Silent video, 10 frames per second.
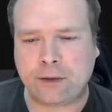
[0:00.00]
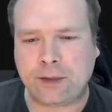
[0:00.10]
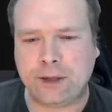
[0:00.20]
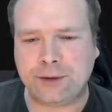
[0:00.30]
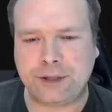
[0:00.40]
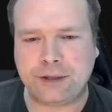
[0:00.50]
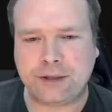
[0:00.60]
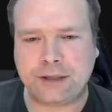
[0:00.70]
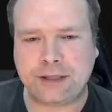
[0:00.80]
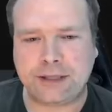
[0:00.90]
my
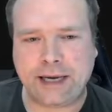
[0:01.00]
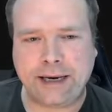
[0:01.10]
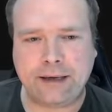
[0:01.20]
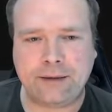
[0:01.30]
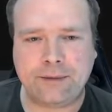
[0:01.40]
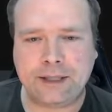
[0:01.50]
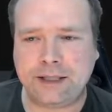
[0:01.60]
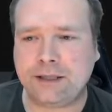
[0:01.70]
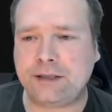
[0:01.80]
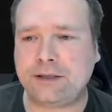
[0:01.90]
usual scale,
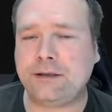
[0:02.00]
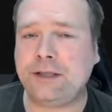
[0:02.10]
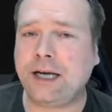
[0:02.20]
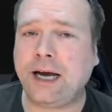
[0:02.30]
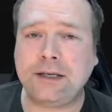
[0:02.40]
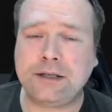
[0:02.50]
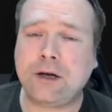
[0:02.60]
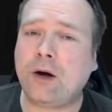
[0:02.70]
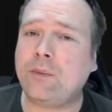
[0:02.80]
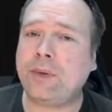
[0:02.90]
which is Shite
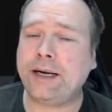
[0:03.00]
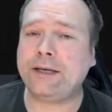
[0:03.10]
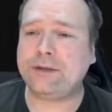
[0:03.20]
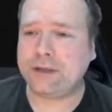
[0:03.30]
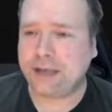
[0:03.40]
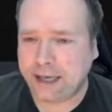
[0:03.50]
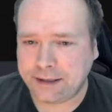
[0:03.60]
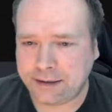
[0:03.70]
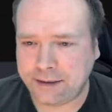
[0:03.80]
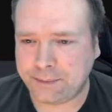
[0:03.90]
or Play Into the
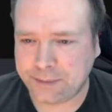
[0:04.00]
Night.